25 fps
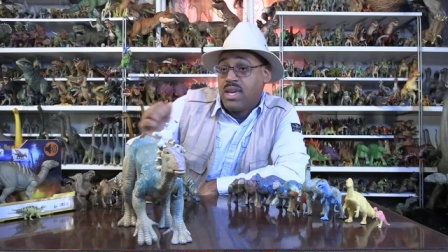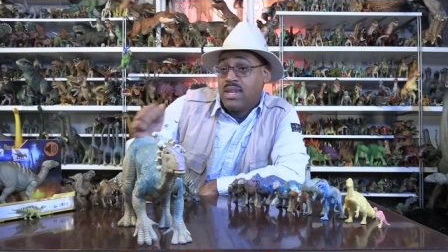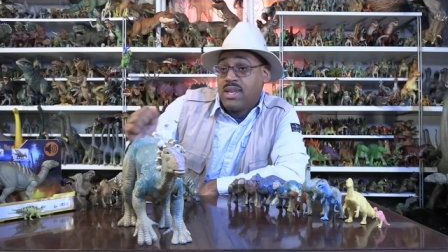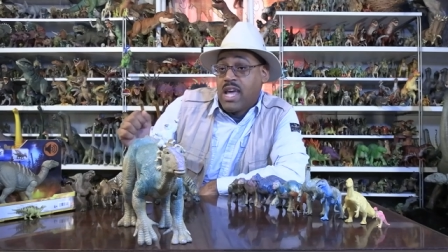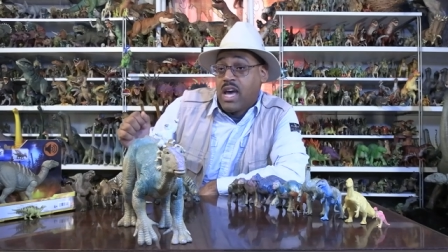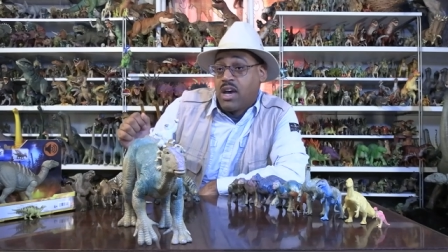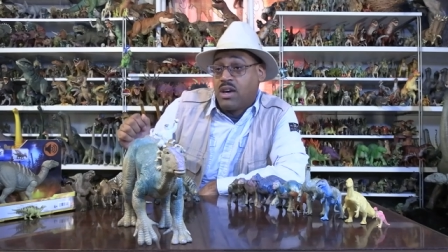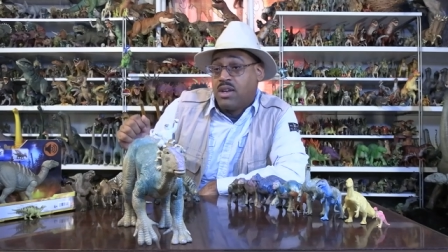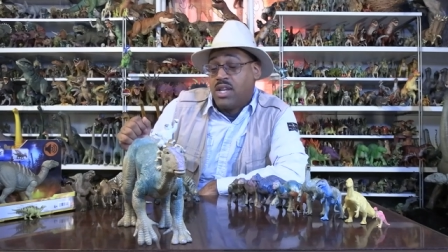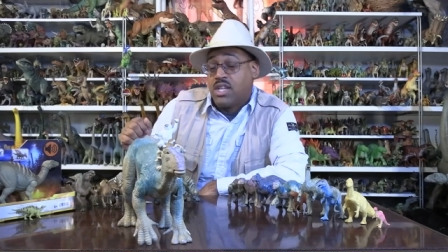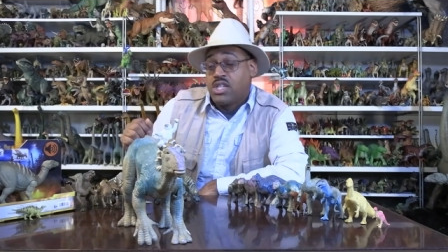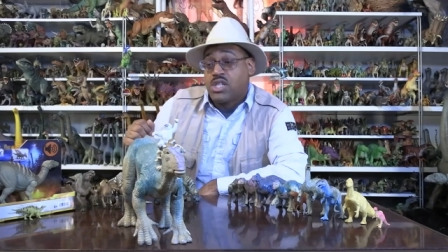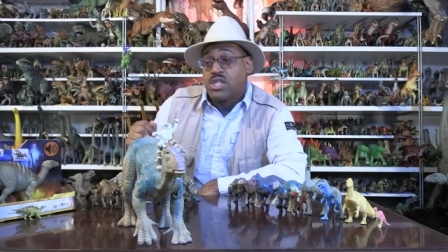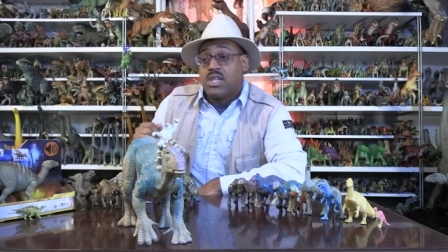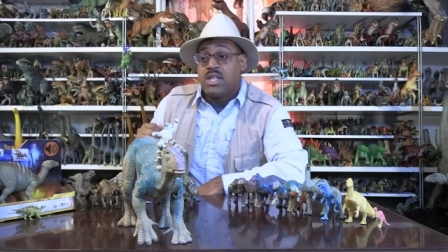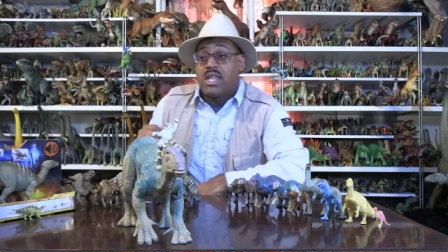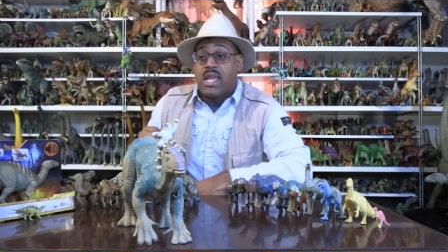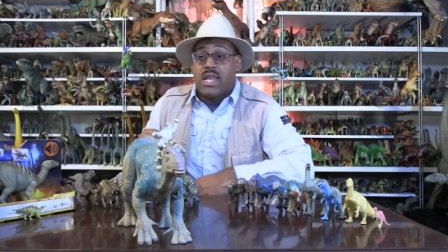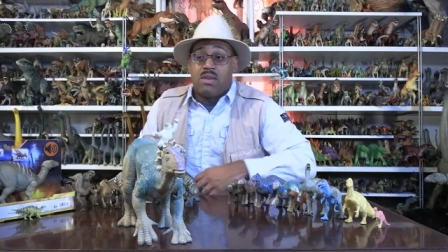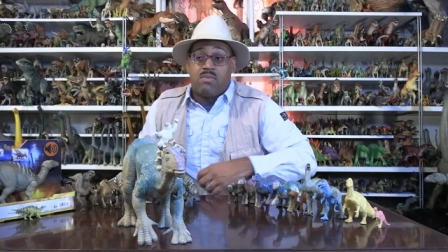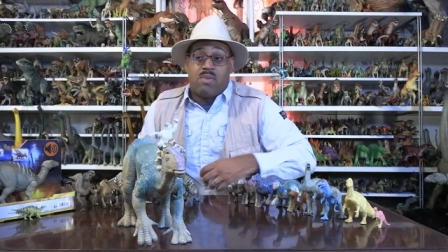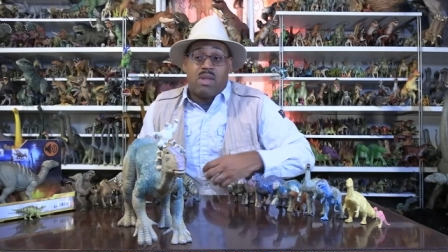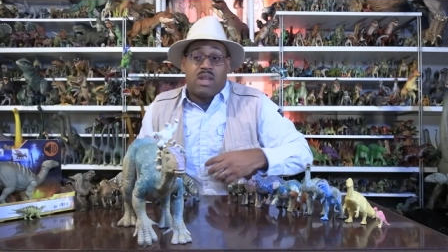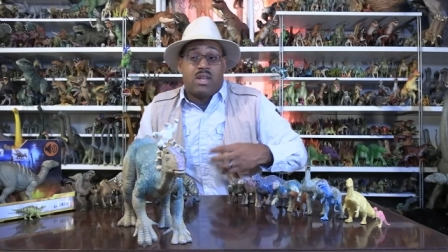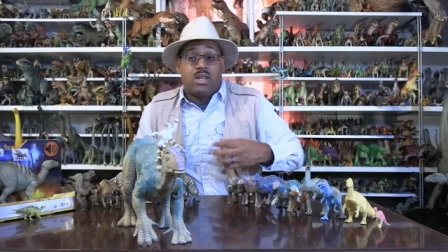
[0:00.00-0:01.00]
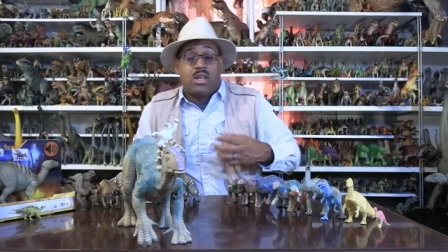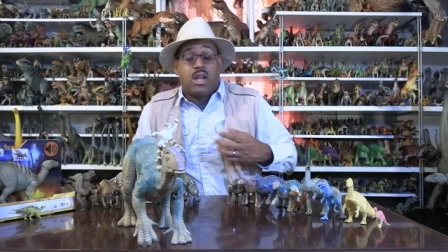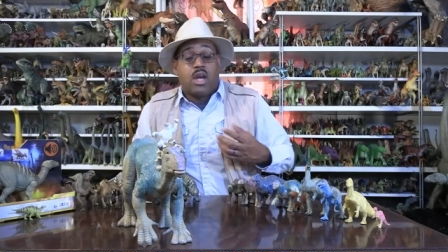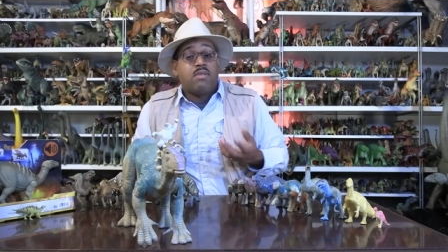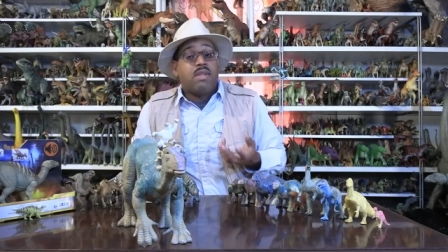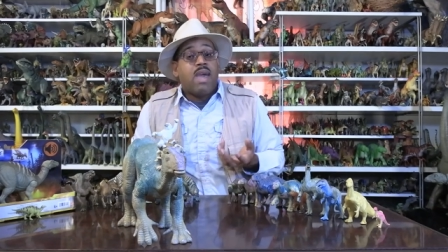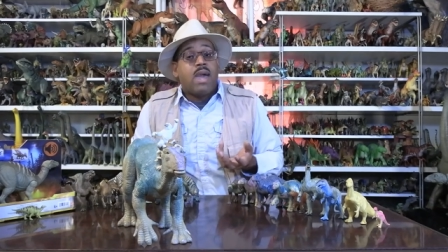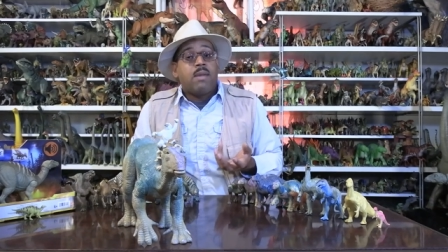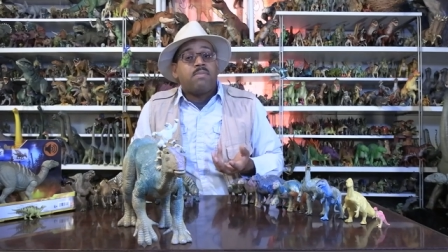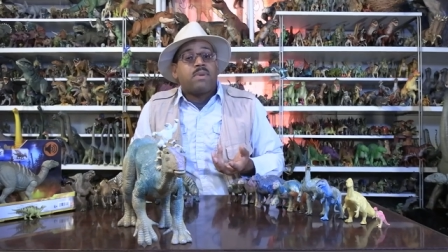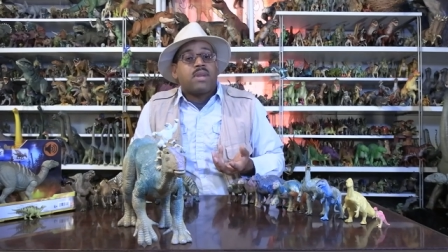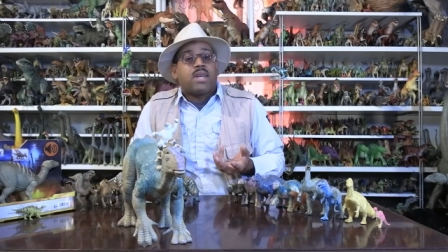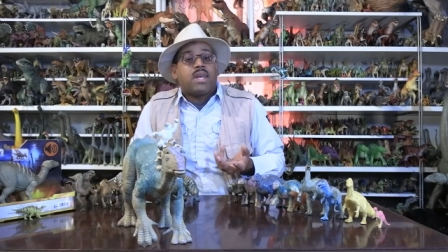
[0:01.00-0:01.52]
Now, initially, they we didn't know
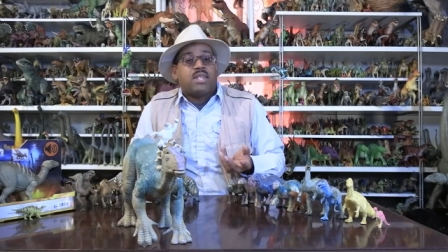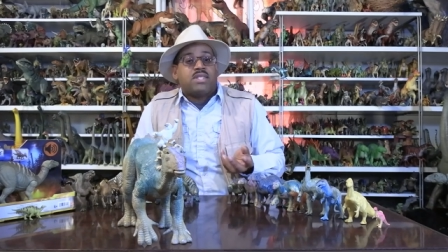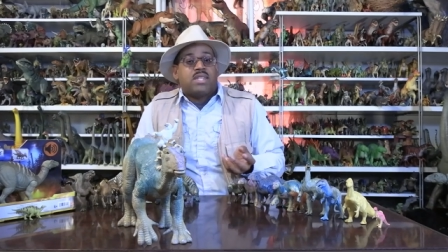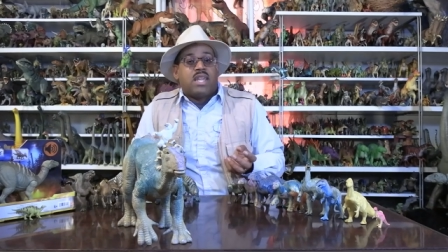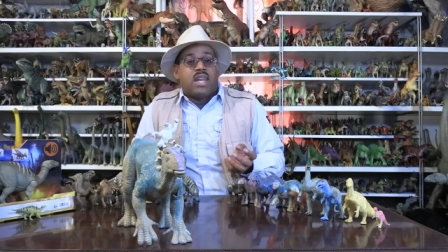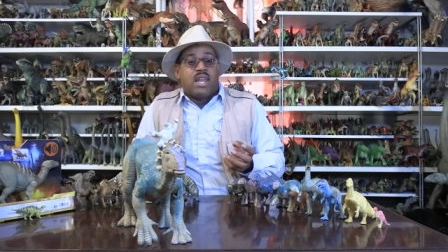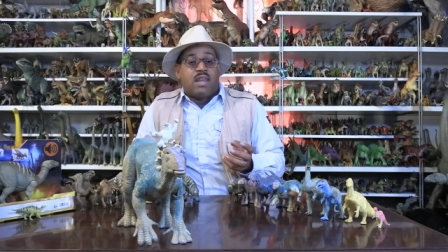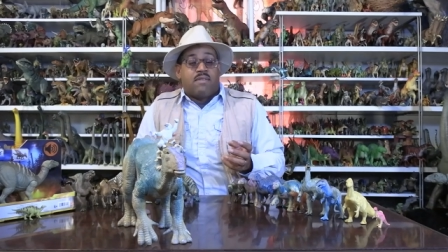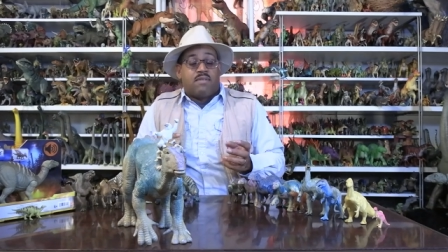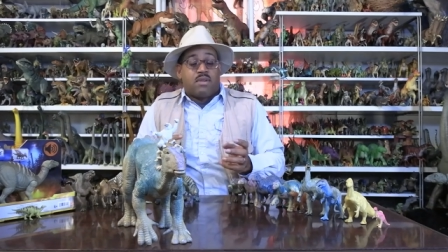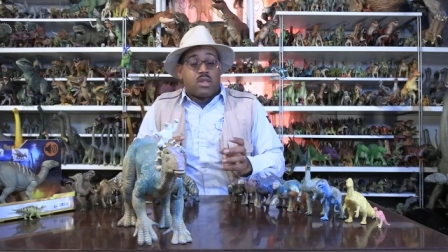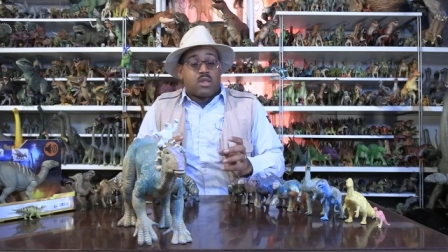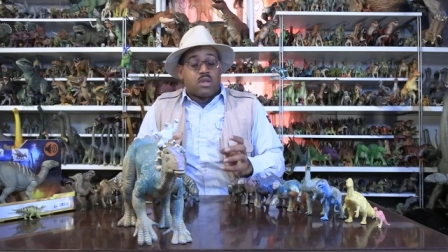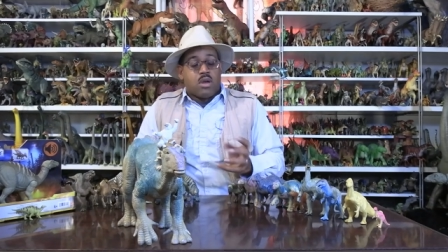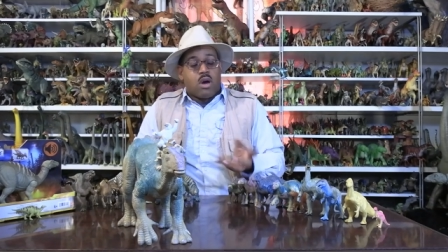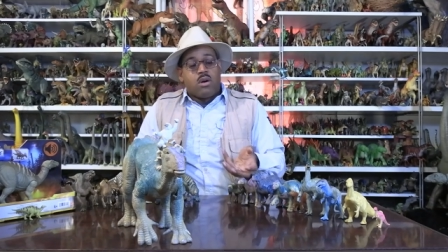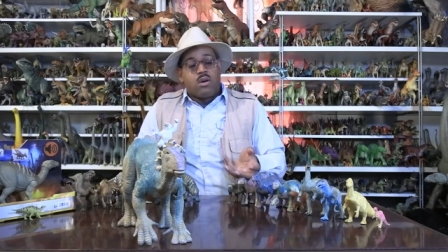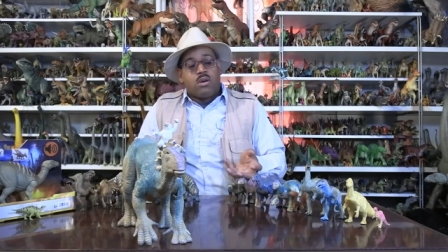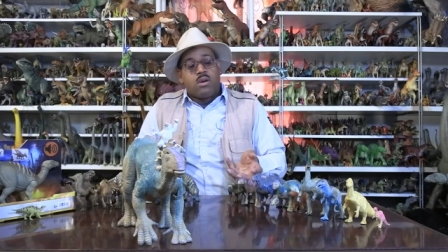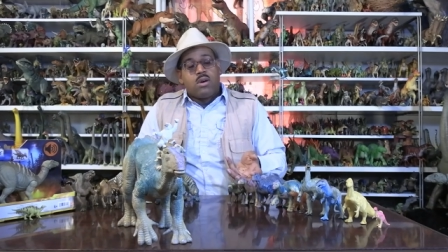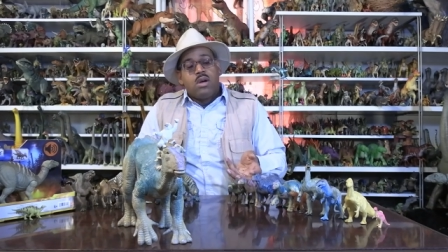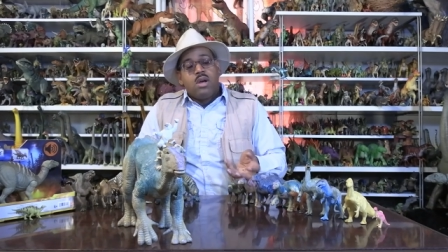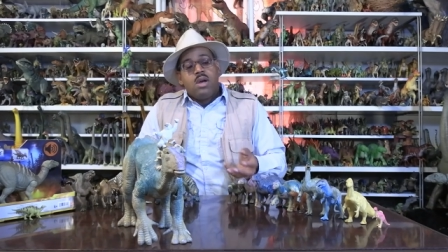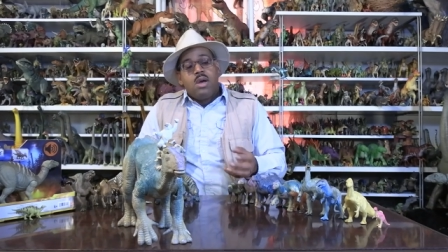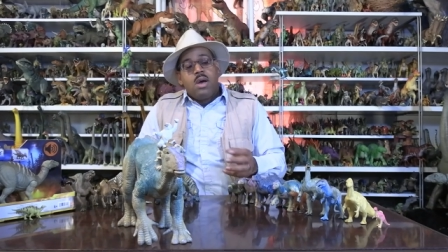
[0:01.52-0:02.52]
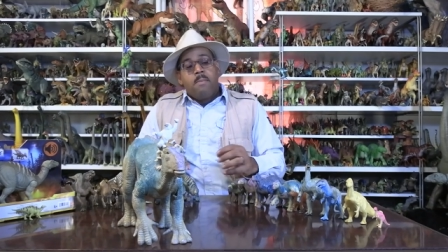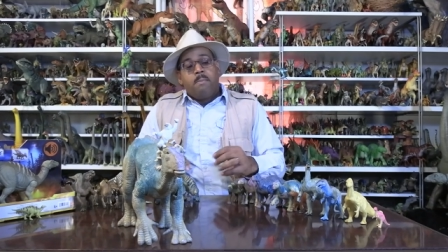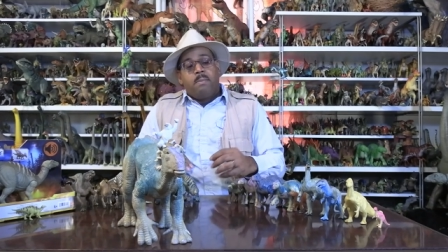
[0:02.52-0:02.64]
that because they didn't have a skull,